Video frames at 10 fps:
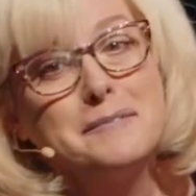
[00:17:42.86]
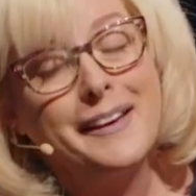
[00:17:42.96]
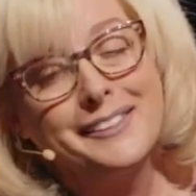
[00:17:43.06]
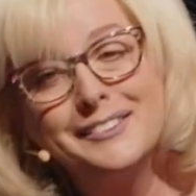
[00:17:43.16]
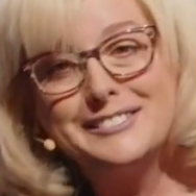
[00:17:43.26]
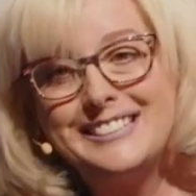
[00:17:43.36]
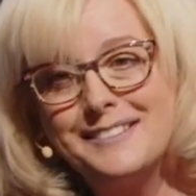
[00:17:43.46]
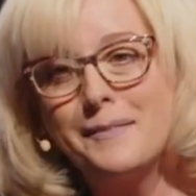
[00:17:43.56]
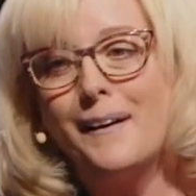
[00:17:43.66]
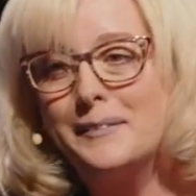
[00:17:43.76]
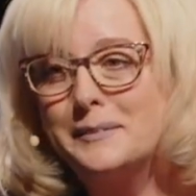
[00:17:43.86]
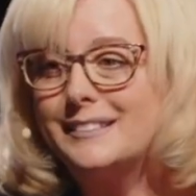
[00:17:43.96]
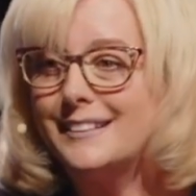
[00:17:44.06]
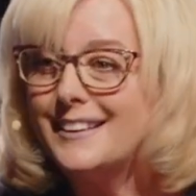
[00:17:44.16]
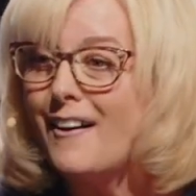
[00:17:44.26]
Mother's Day,
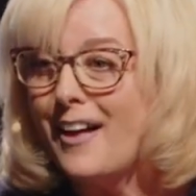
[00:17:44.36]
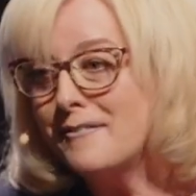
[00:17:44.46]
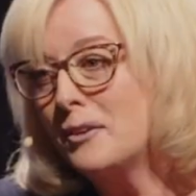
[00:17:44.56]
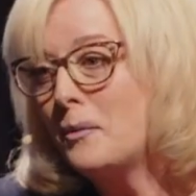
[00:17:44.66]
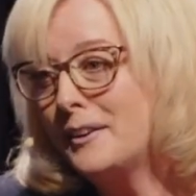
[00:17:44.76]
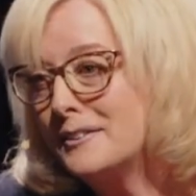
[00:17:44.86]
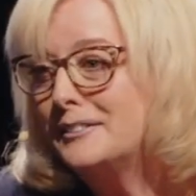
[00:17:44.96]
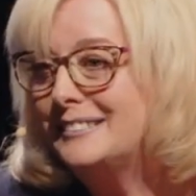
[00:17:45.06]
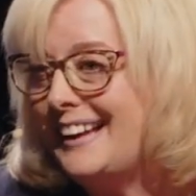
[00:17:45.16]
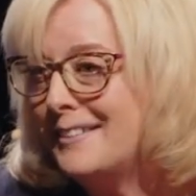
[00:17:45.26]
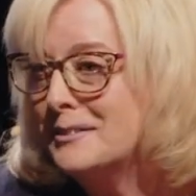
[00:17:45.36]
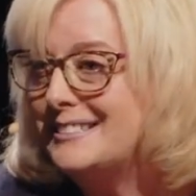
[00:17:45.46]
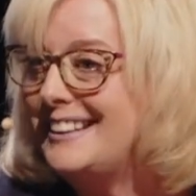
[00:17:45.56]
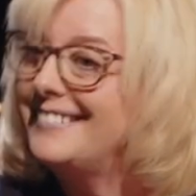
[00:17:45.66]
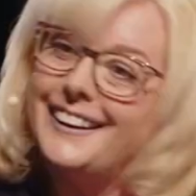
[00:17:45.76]
moms. Y'all have a wonderful day, and we'll
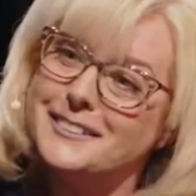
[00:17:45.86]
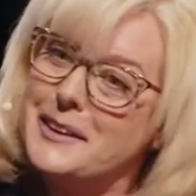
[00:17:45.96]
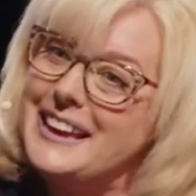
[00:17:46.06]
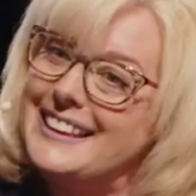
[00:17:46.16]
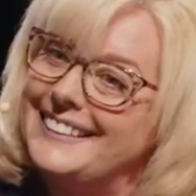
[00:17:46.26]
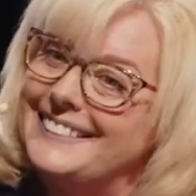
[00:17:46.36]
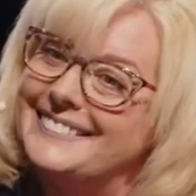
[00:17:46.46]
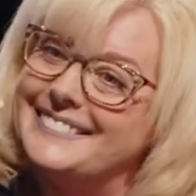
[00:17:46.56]
see you next week.